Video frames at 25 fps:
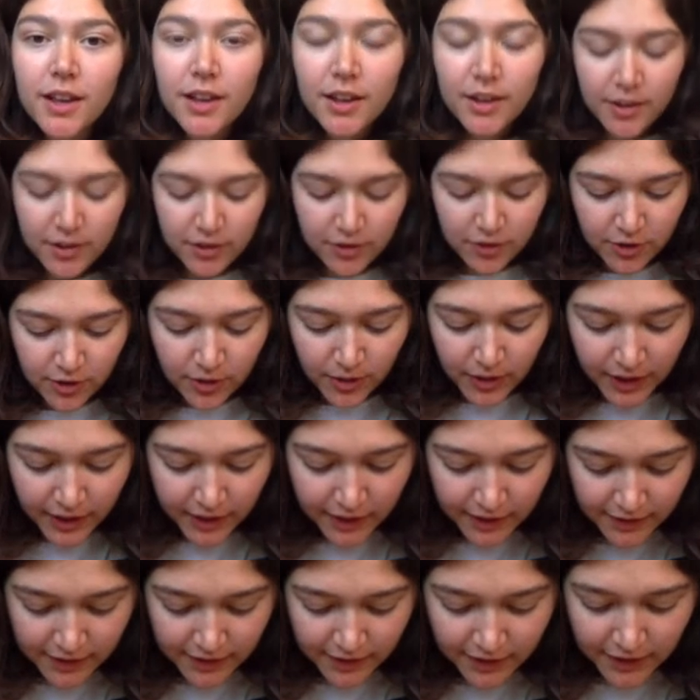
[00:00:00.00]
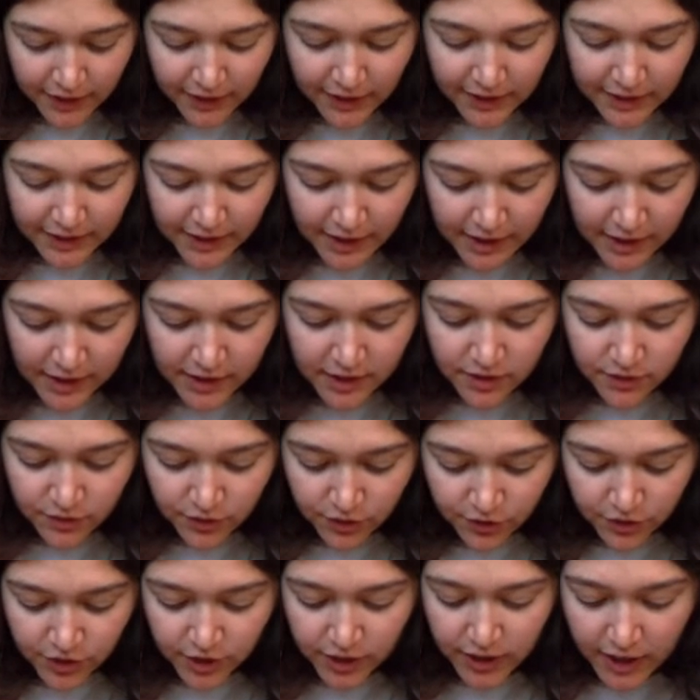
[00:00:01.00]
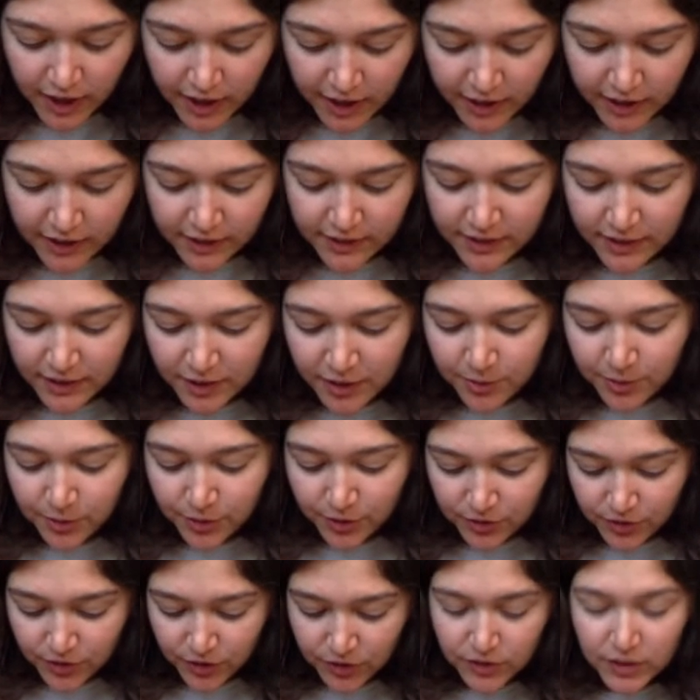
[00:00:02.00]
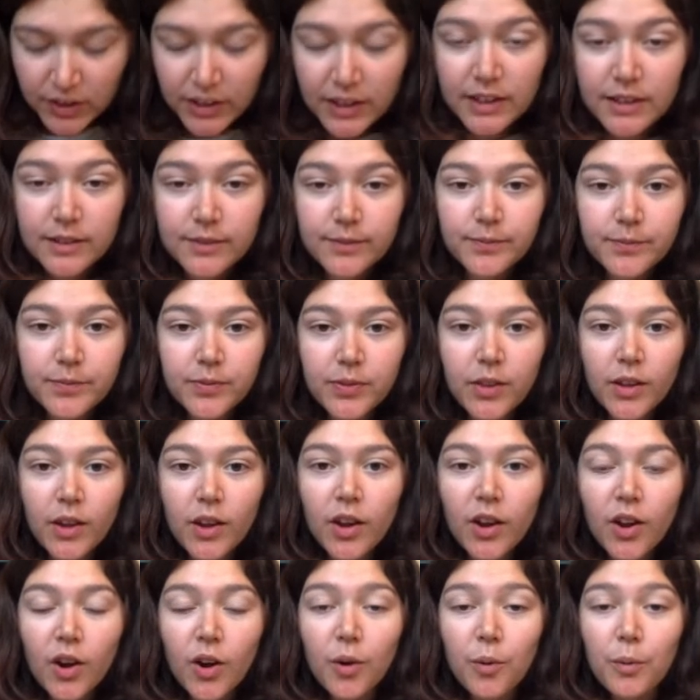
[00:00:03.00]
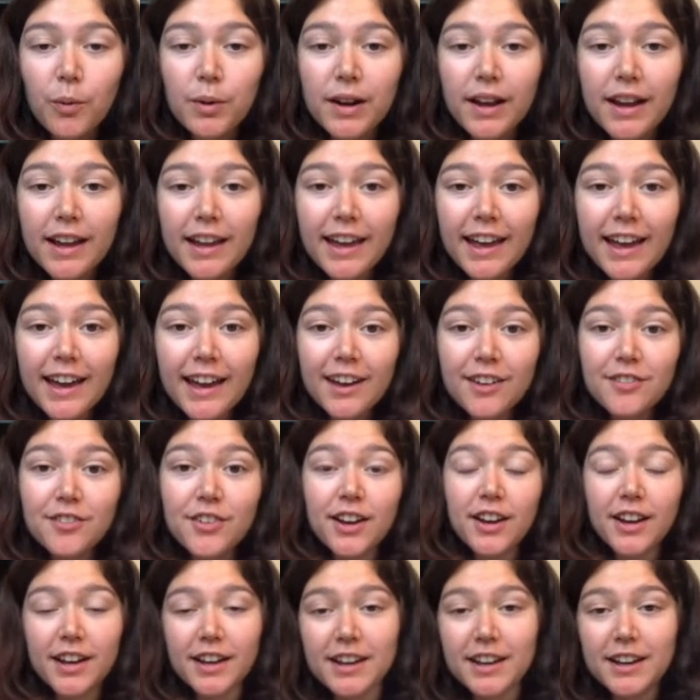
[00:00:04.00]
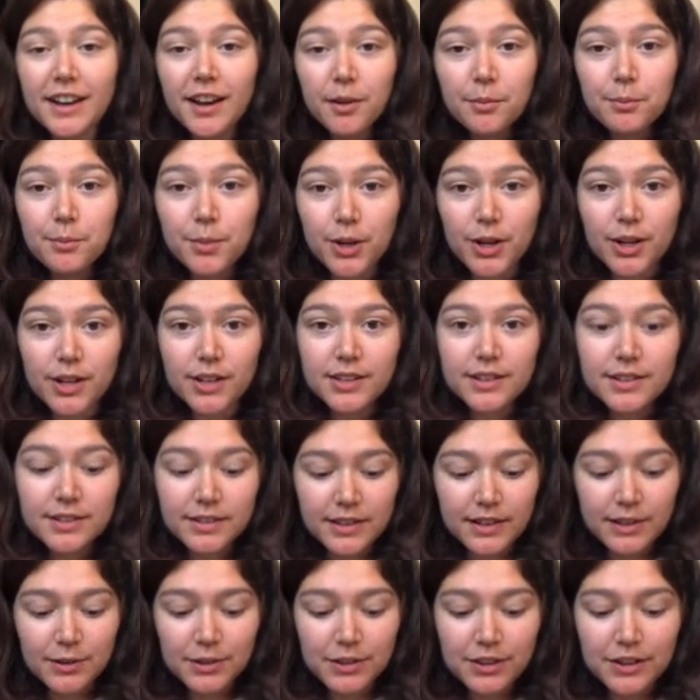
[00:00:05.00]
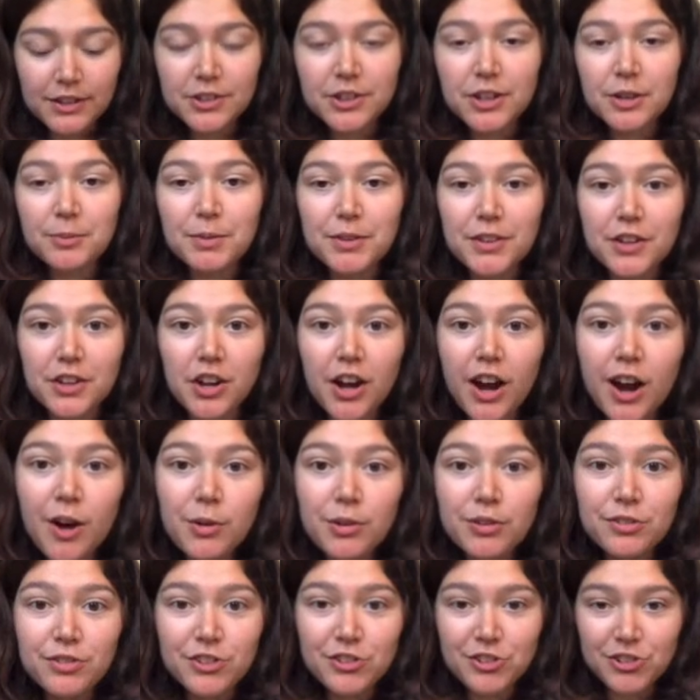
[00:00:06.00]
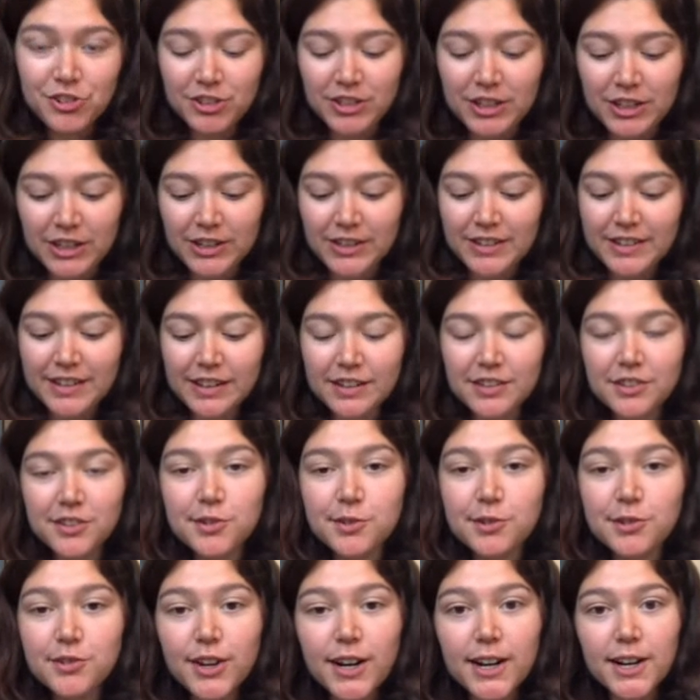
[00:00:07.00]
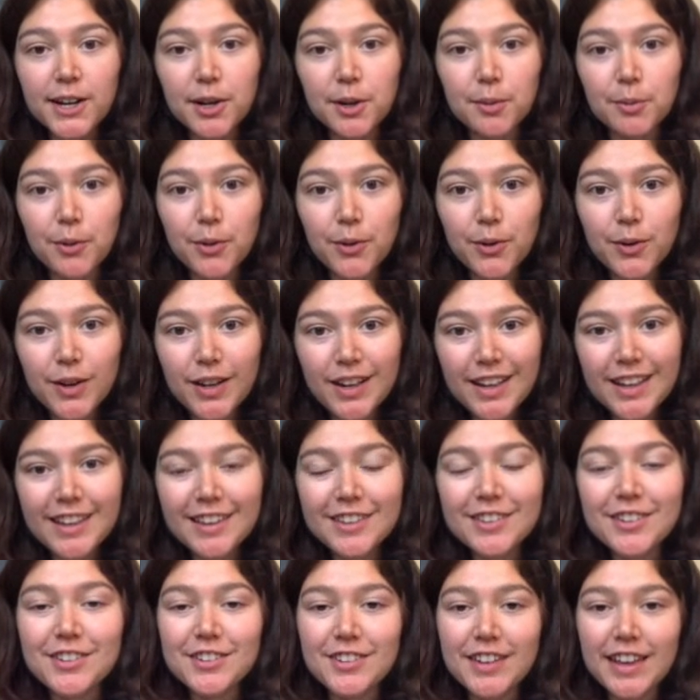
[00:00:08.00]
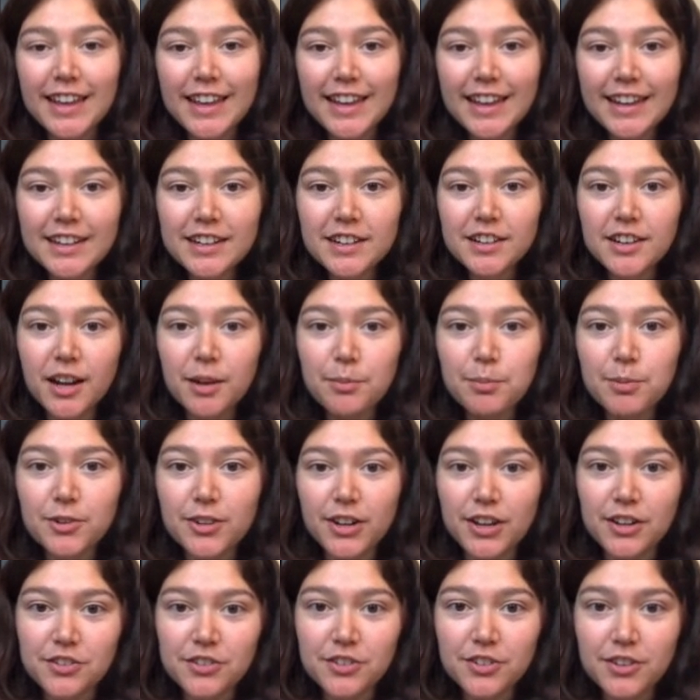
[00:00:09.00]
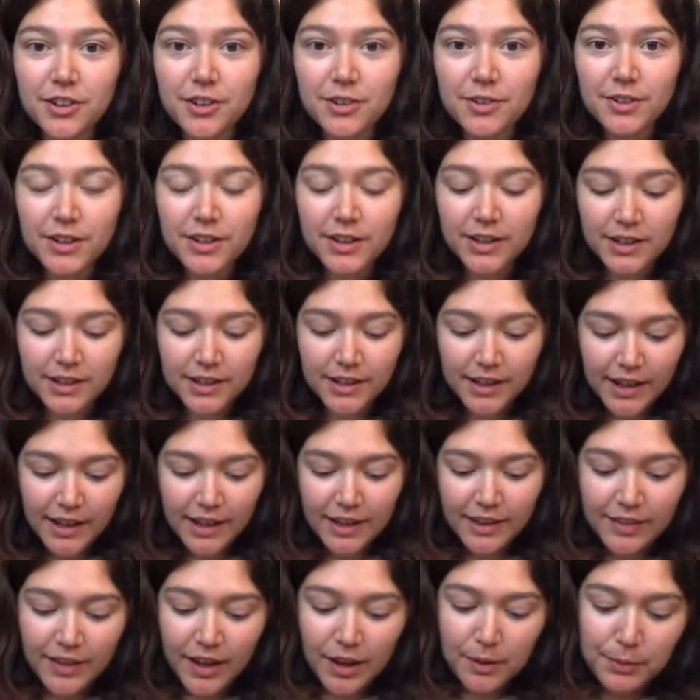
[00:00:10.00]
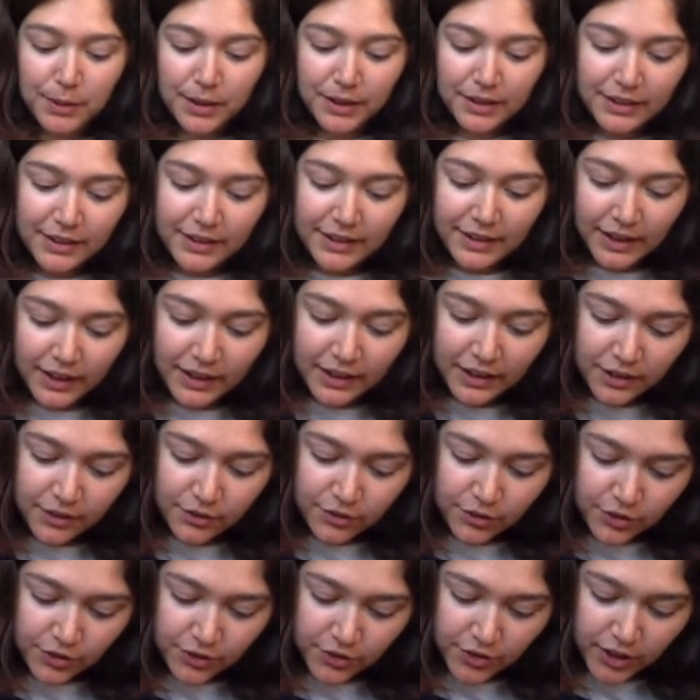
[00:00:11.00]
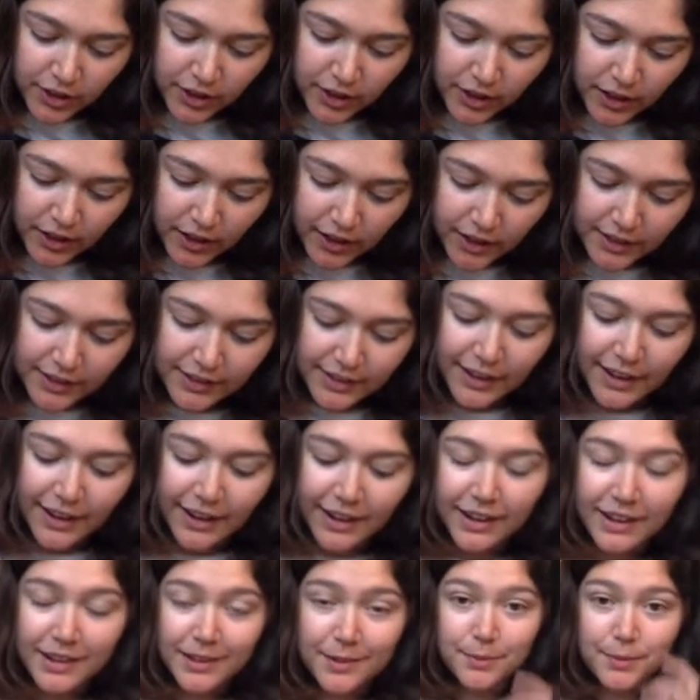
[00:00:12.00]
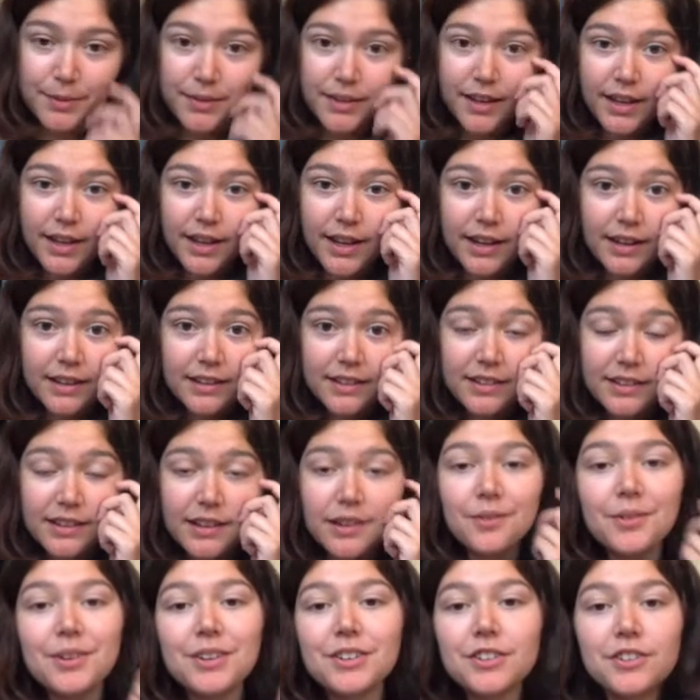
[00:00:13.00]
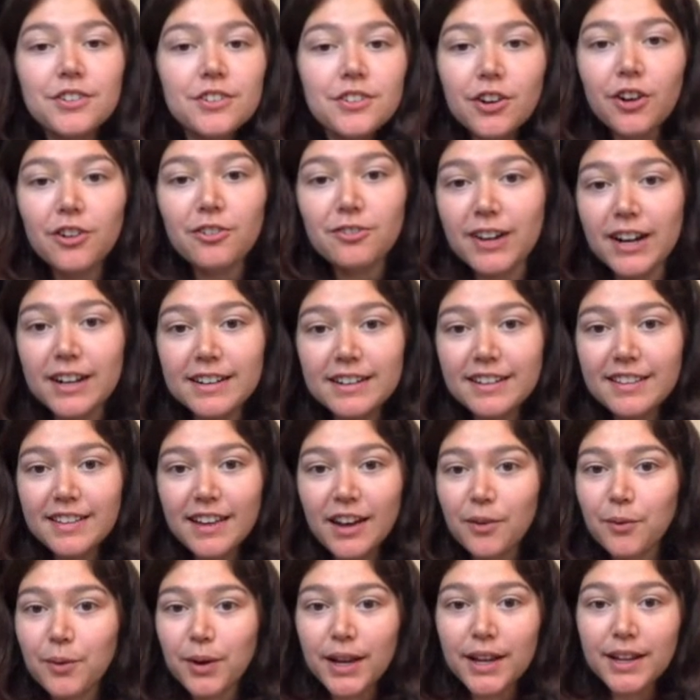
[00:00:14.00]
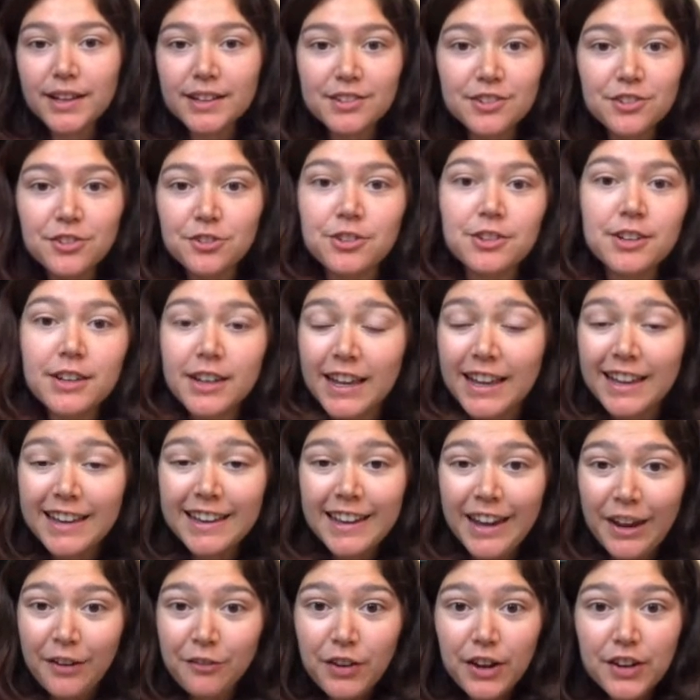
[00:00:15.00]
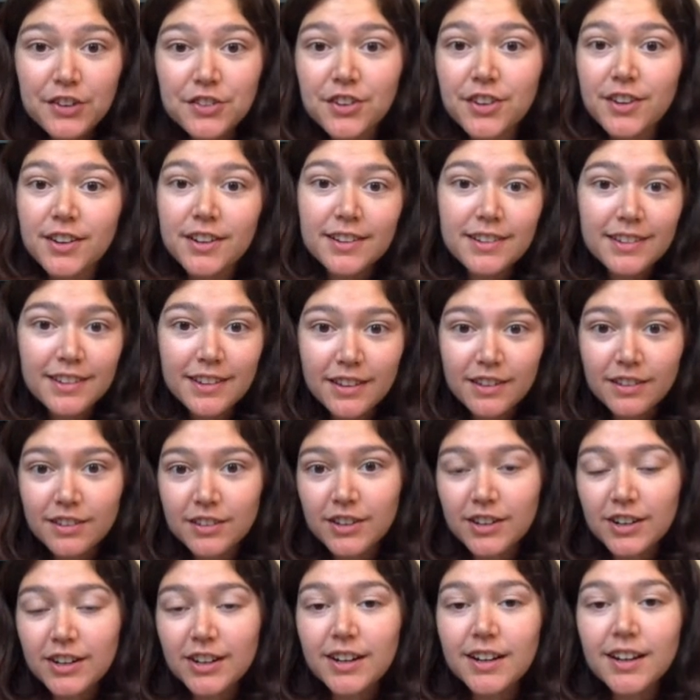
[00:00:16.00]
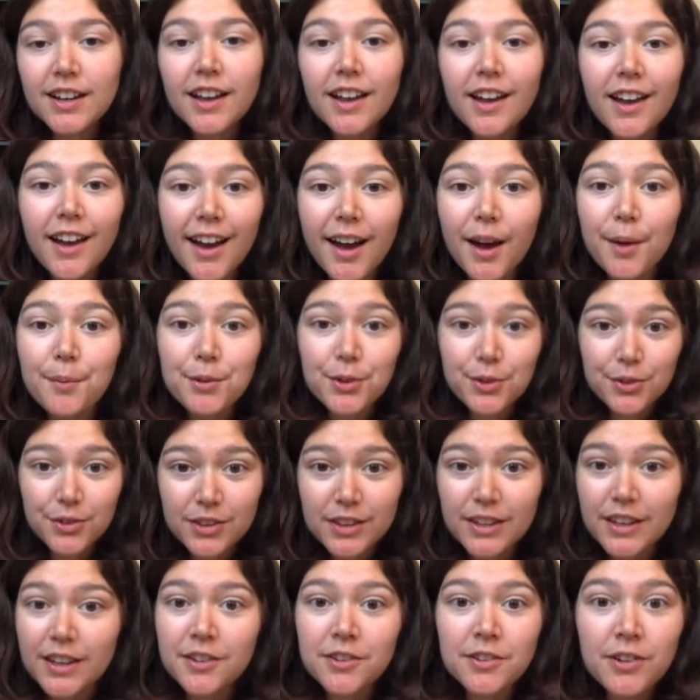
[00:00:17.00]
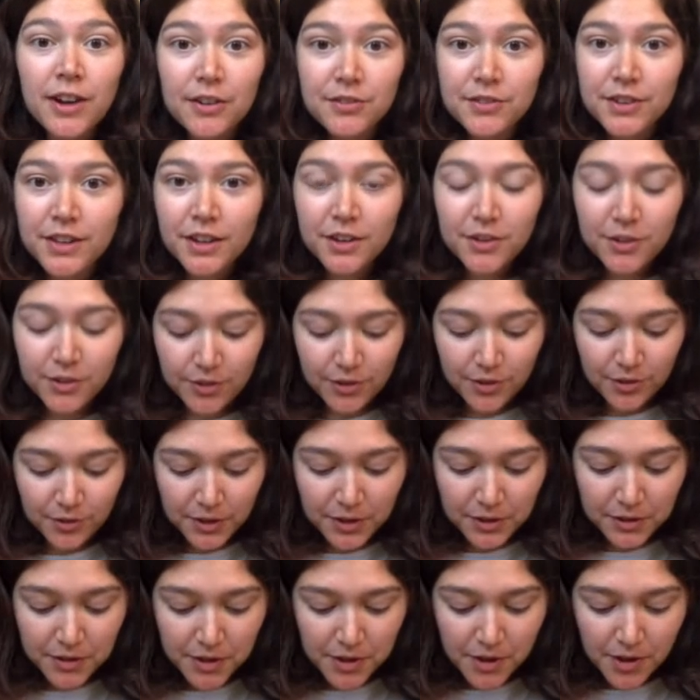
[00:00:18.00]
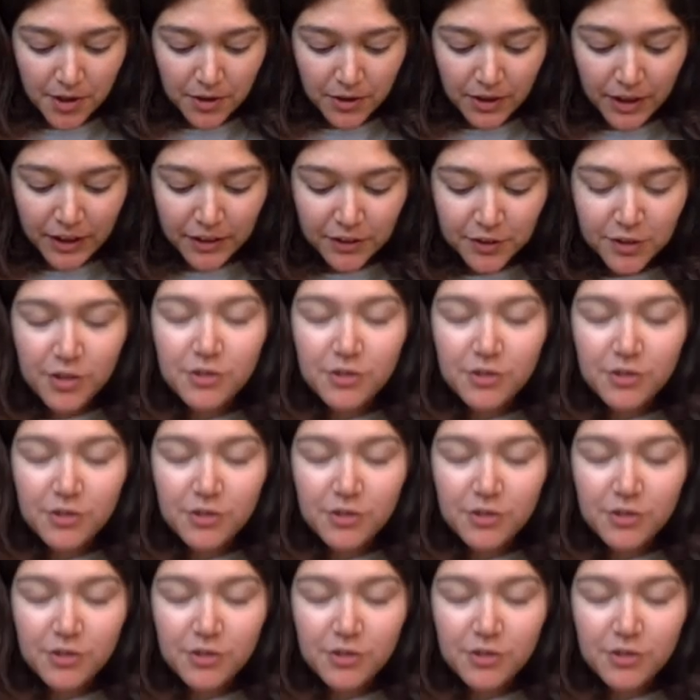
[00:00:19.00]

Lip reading: So I see negative 3x equals 15. When I have a number, the term is a coefficient here, next to a variable, there's a hidden operation going on. That means negative 3 times x. And we just don't write it that way. It's just convention. It's easier. You'll see it. You'll have to get used to it. Okay, so